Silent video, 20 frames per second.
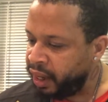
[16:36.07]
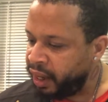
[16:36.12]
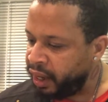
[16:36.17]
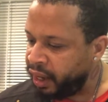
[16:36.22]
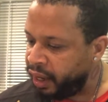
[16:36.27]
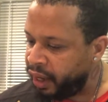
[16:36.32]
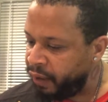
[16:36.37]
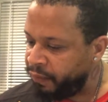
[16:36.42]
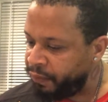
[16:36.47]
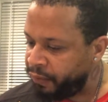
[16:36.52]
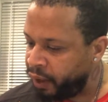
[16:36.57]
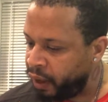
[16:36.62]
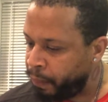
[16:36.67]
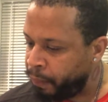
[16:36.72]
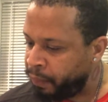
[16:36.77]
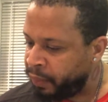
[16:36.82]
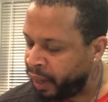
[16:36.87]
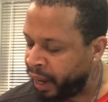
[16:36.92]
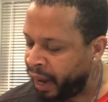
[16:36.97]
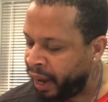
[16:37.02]
lift
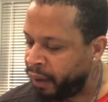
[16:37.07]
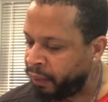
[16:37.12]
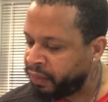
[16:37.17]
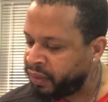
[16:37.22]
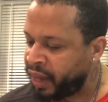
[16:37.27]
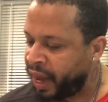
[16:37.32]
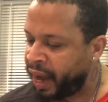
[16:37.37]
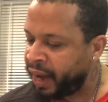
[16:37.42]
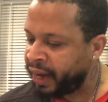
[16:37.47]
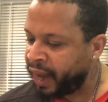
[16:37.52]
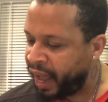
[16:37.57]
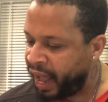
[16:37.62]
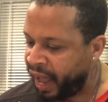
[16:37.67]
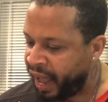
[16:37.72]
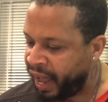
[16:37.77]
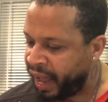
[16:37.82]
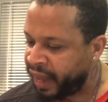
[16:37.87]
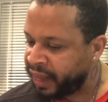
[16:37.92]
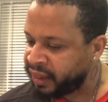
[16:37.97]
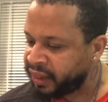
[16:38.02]
up now thine
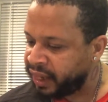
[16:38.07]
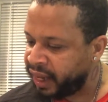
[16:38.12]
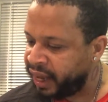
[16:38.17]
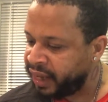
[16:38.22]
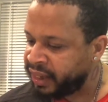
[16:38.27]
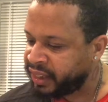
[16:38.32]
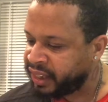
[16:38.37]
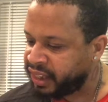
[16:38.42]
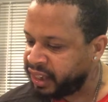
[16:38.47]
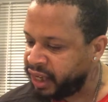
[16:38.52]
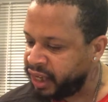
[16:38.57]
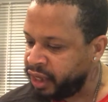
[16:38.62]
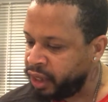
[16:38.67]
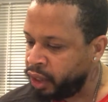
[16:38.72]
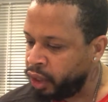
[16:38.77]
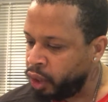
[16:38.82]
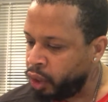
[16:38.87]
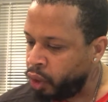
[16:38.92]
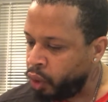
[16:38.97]
eyes and see